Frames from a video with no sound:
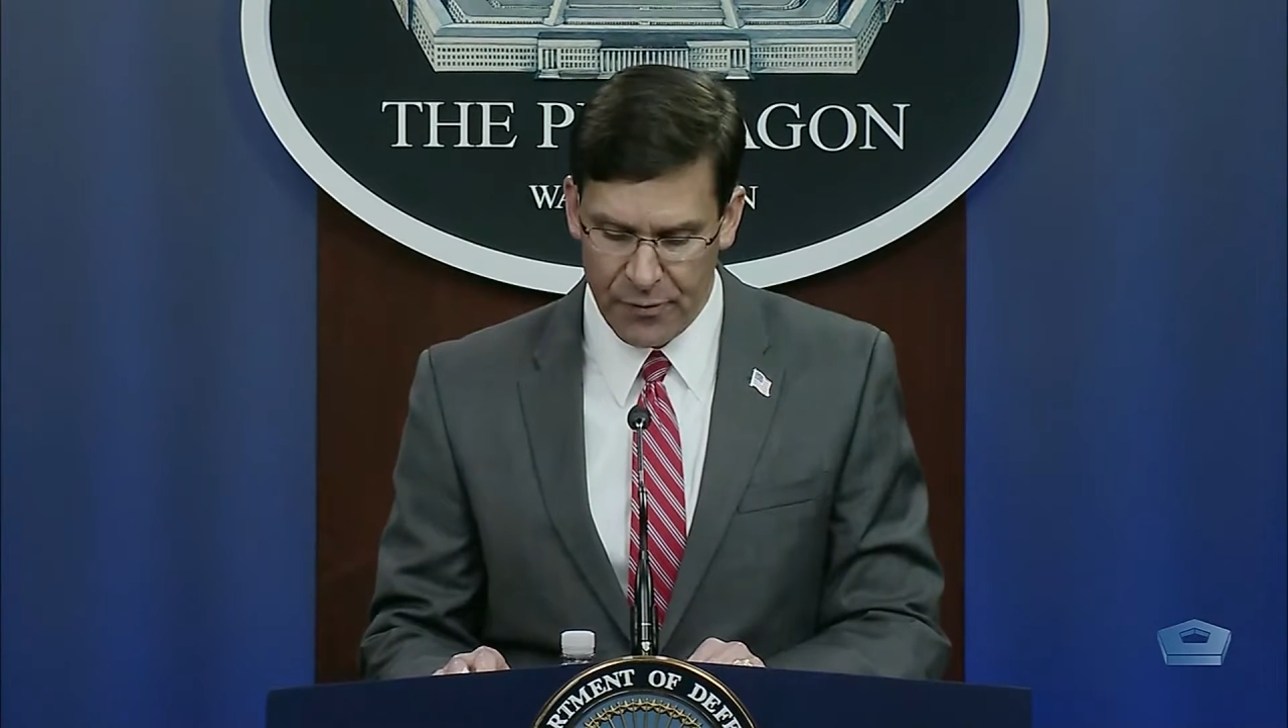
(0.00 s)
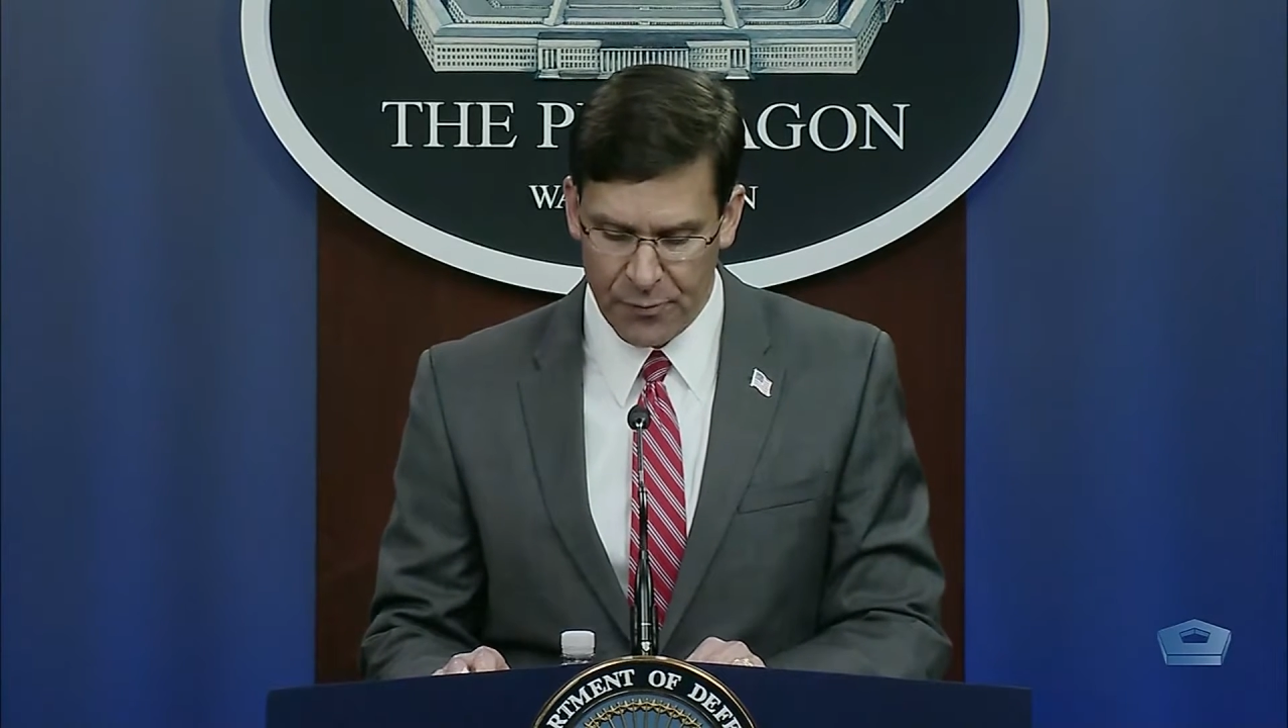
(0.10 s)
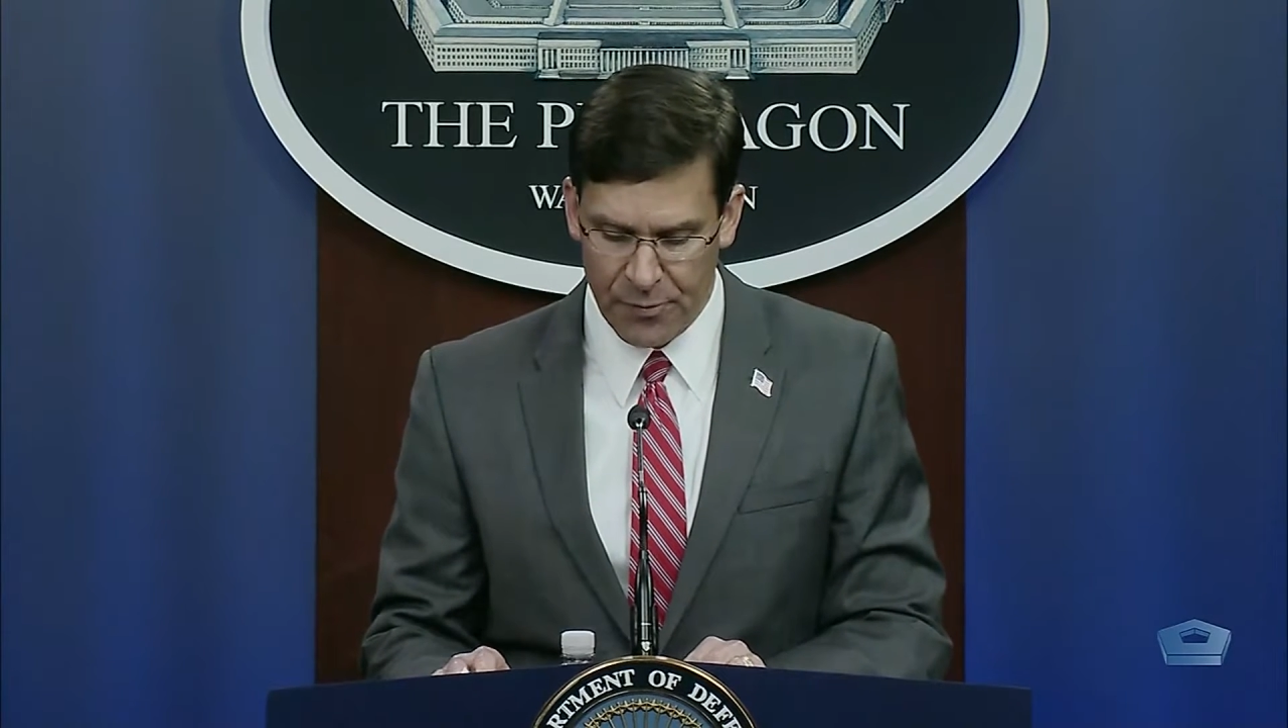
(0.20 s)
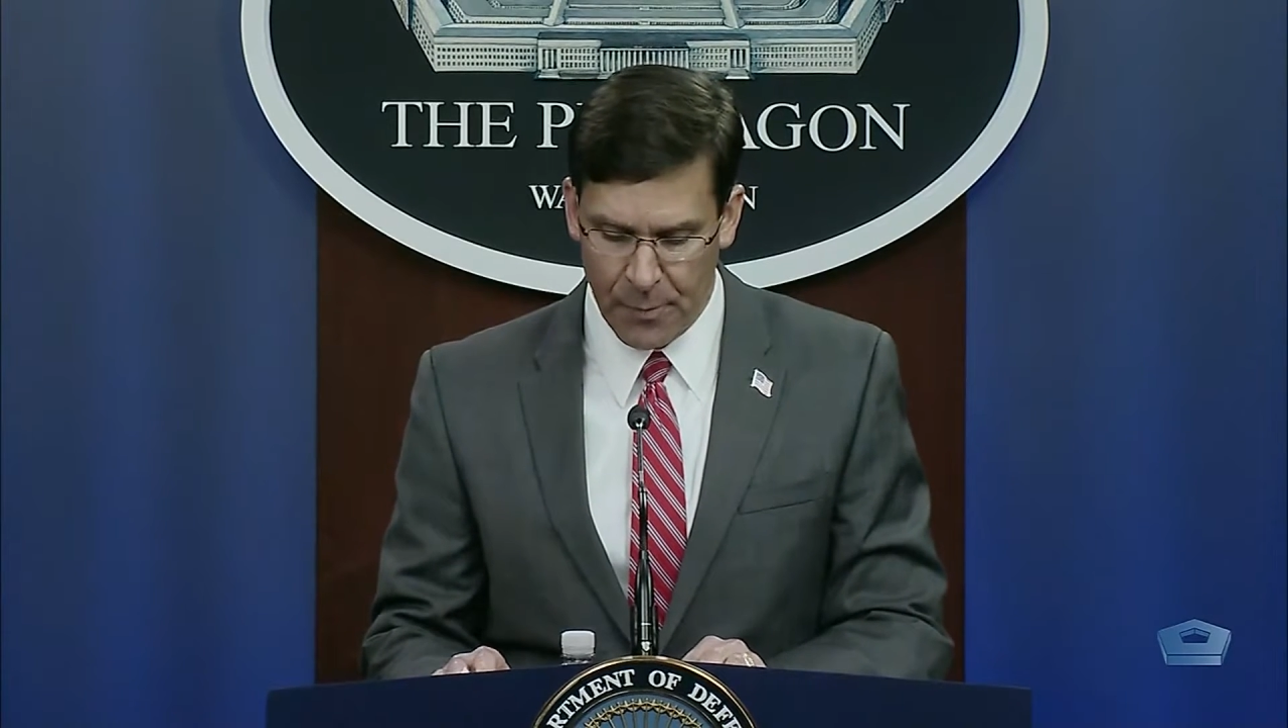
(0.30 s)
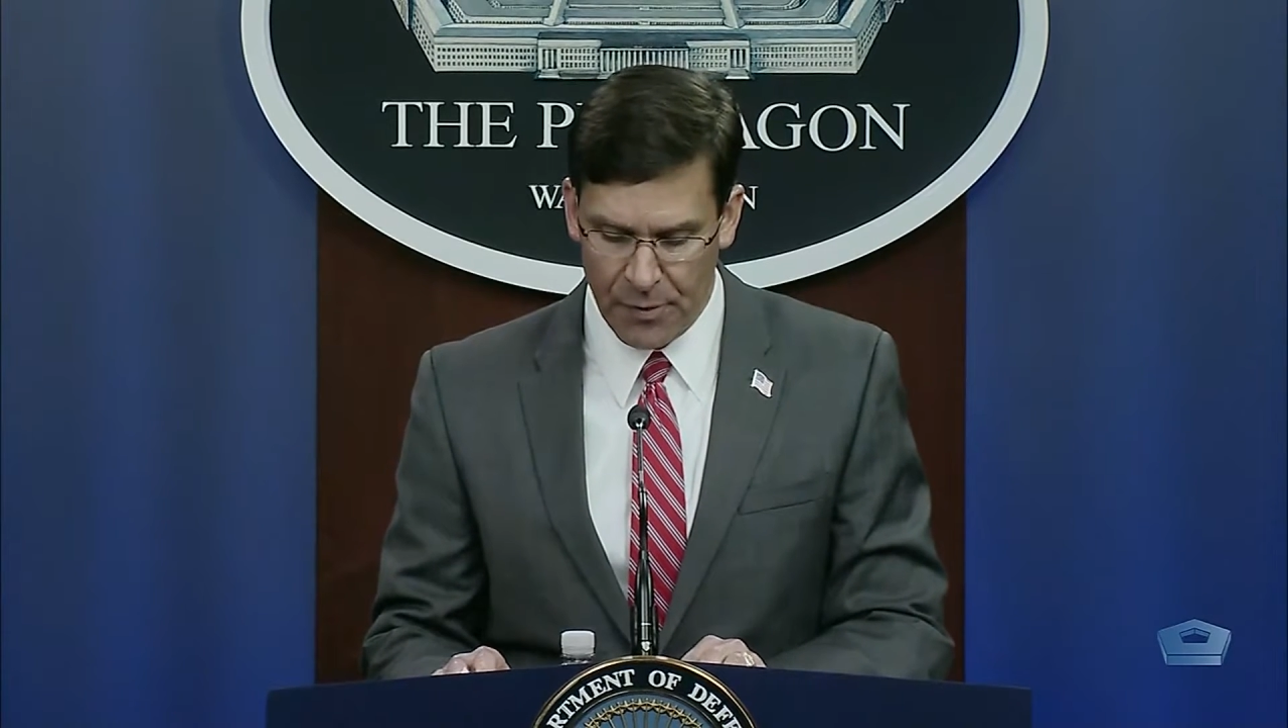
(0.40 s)

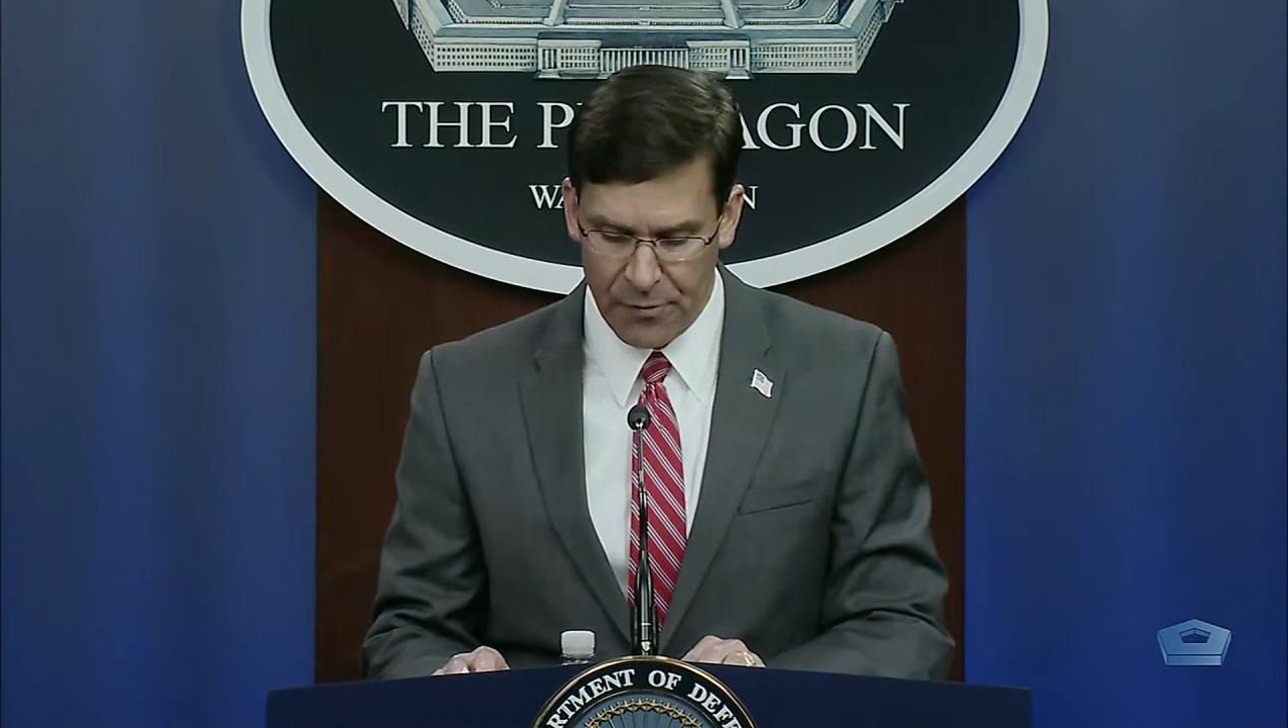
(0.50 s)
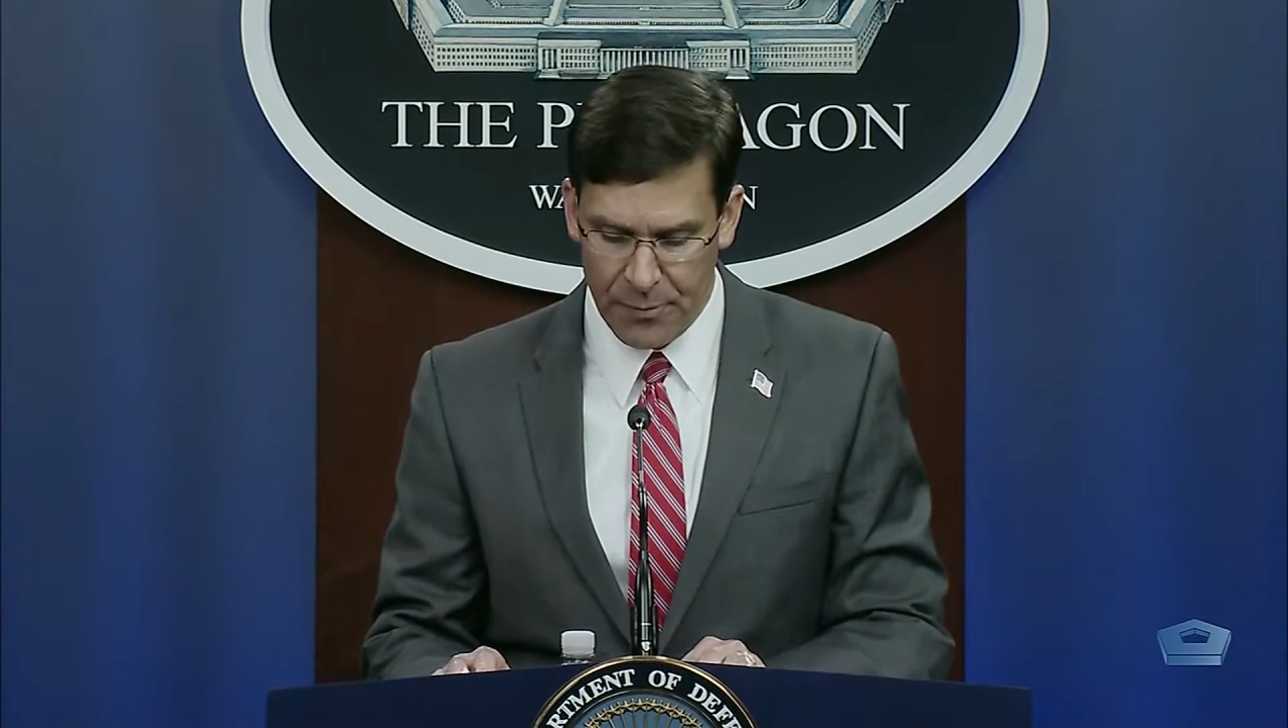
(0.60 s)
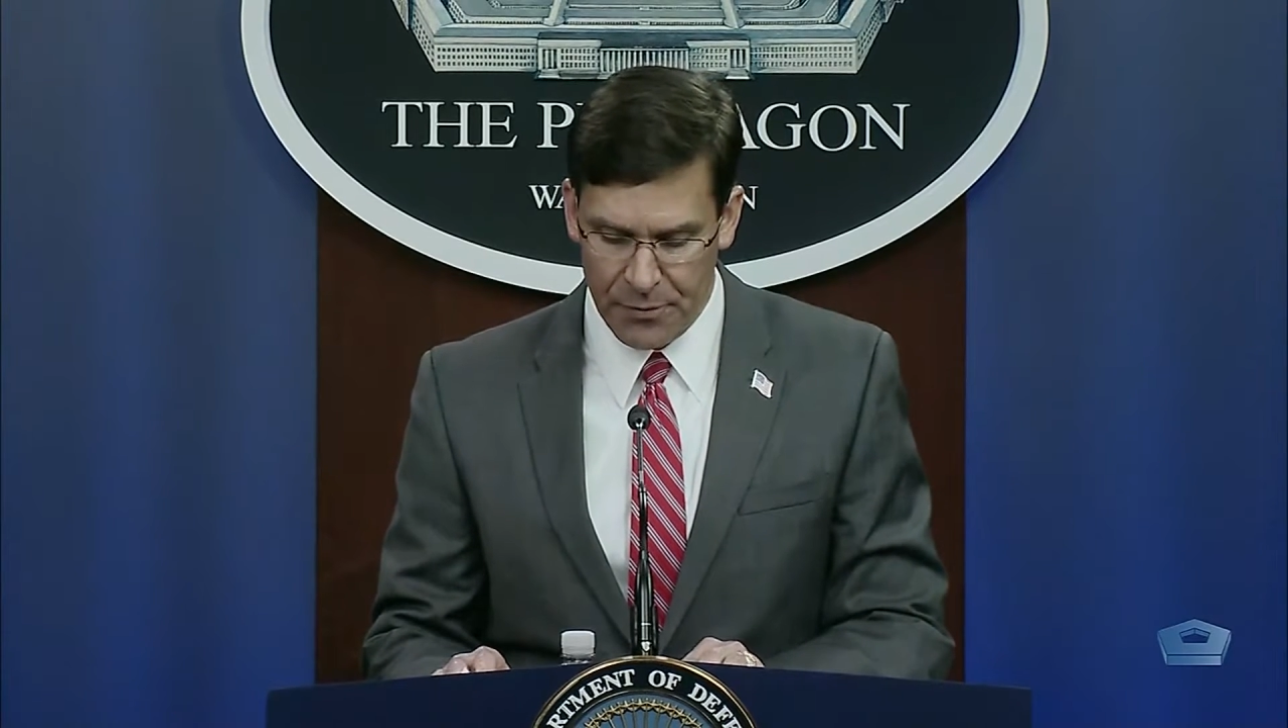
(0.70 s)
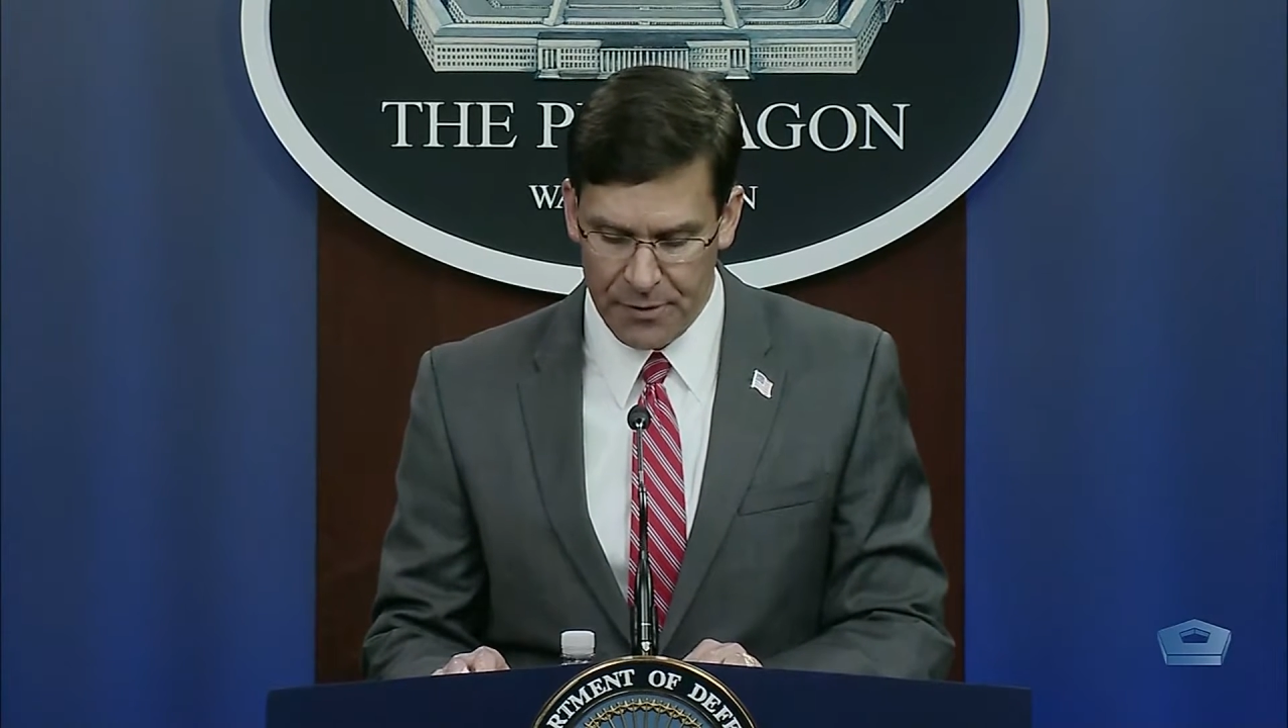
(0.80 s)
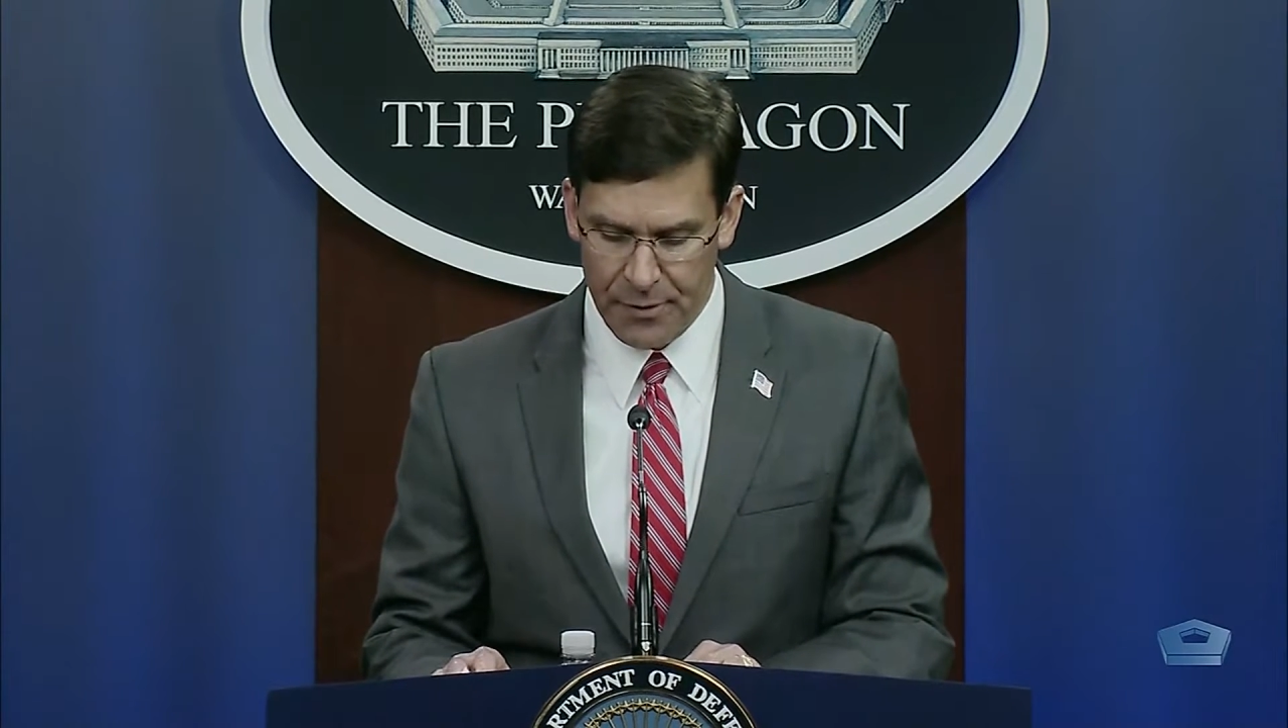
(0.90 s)
this
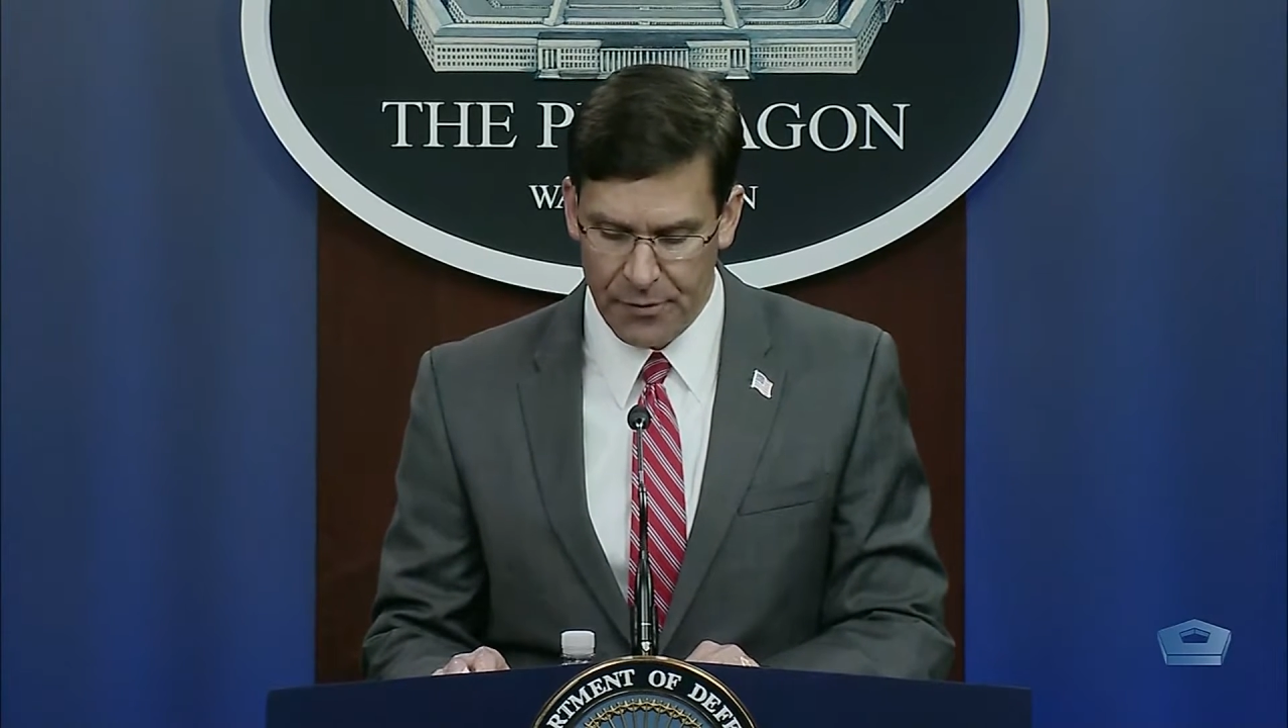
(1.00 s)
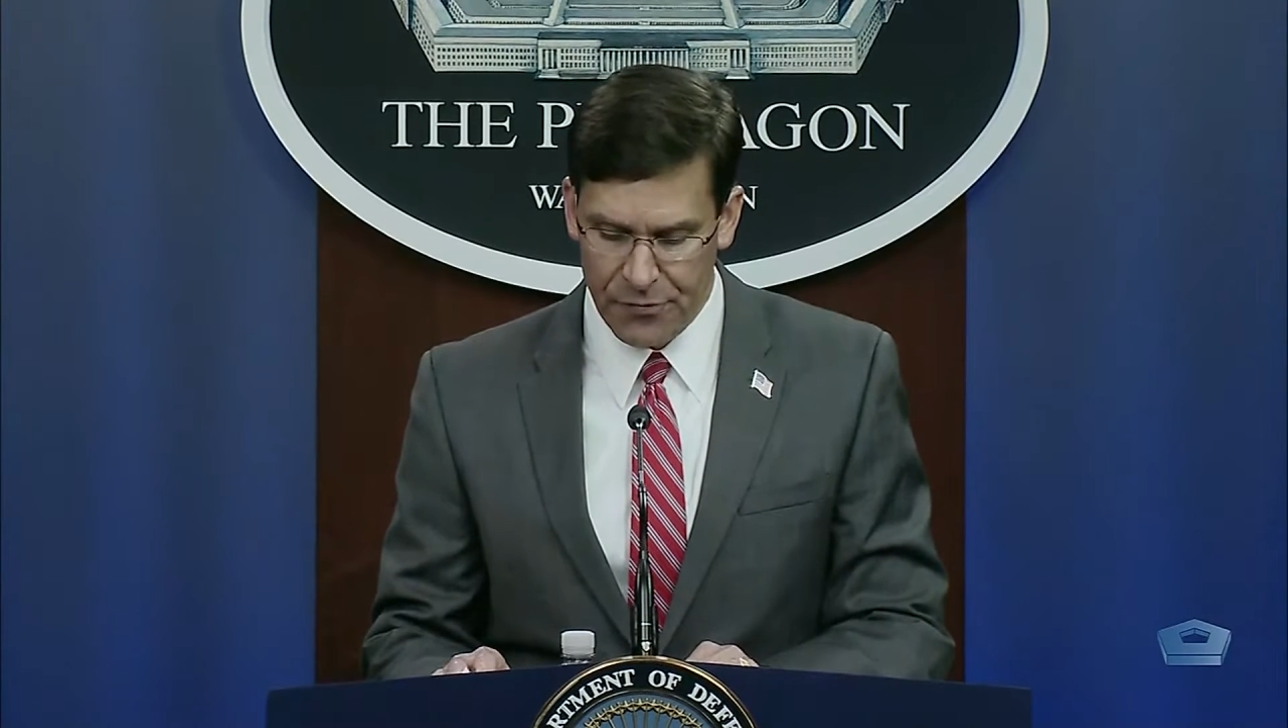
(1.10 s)
responsibility